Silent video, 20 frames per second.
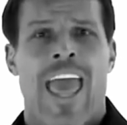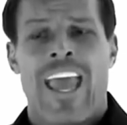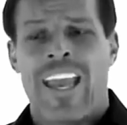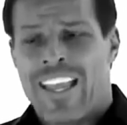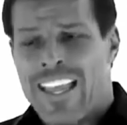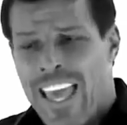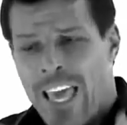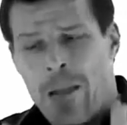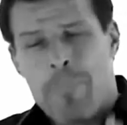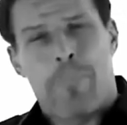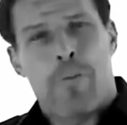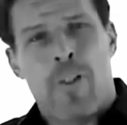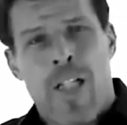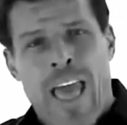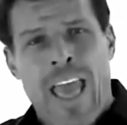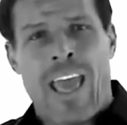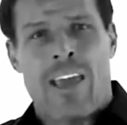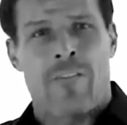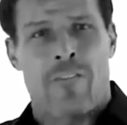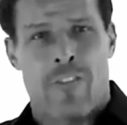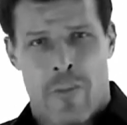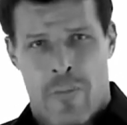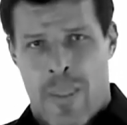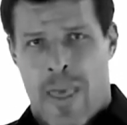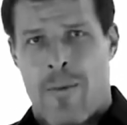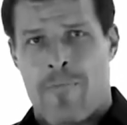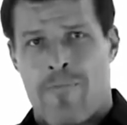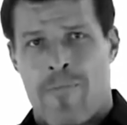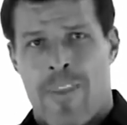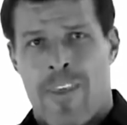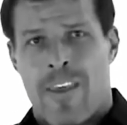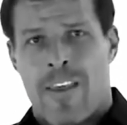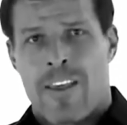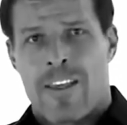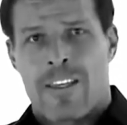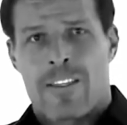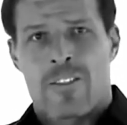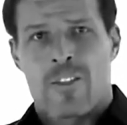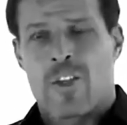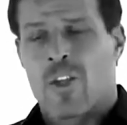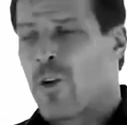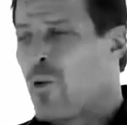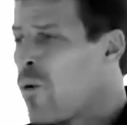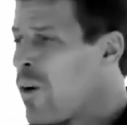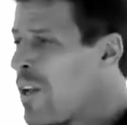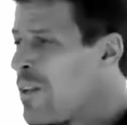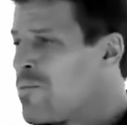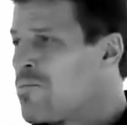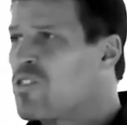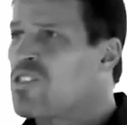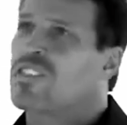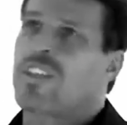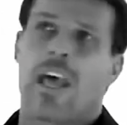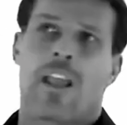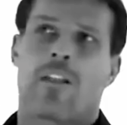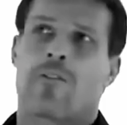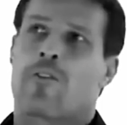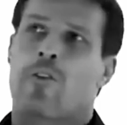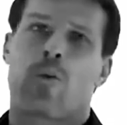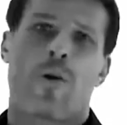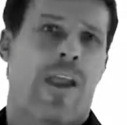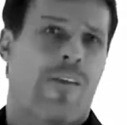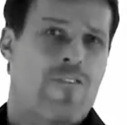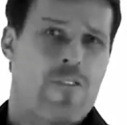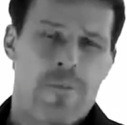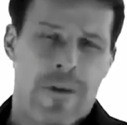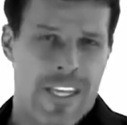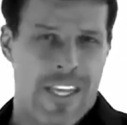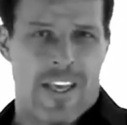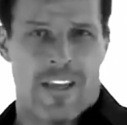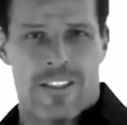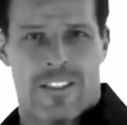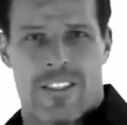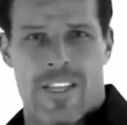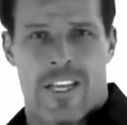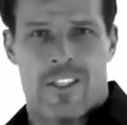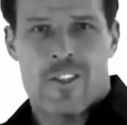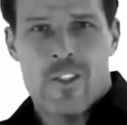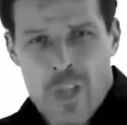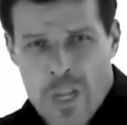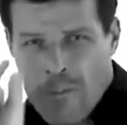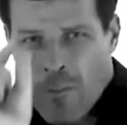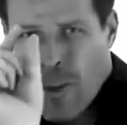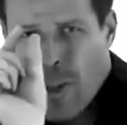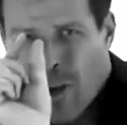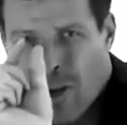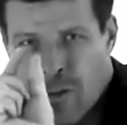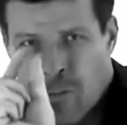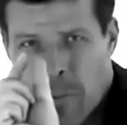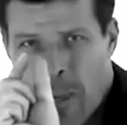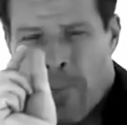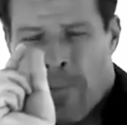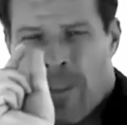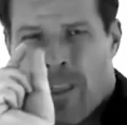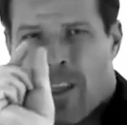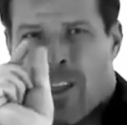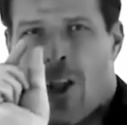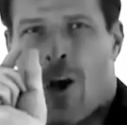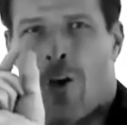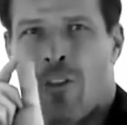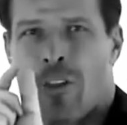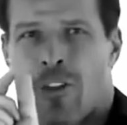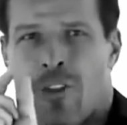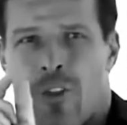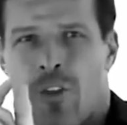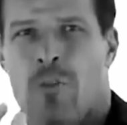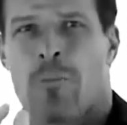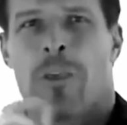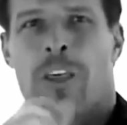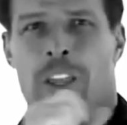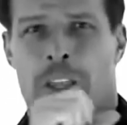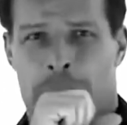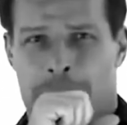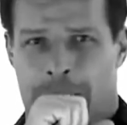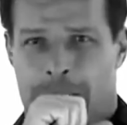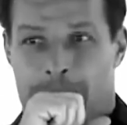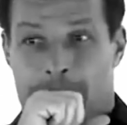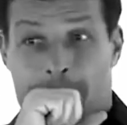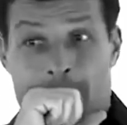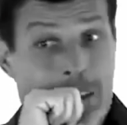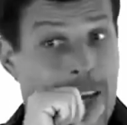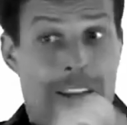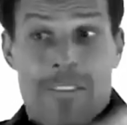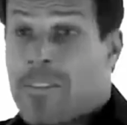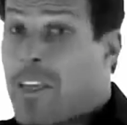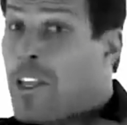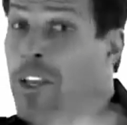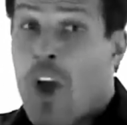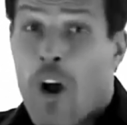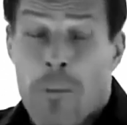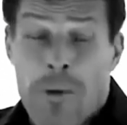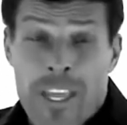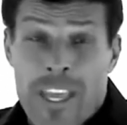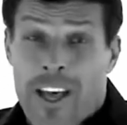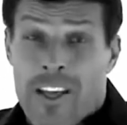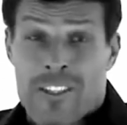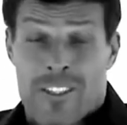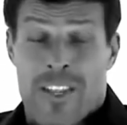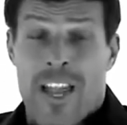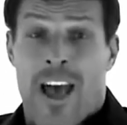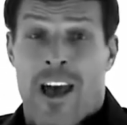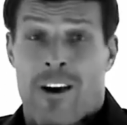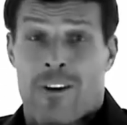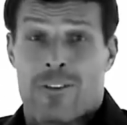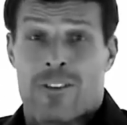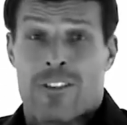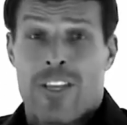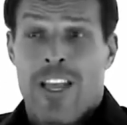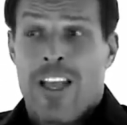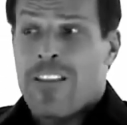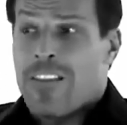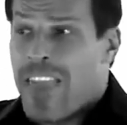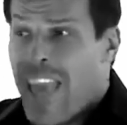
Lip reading: And get a plan from them. You don't want to settle for what everybody else does. Look for those people that know the 2 millimeters that nobody else knows.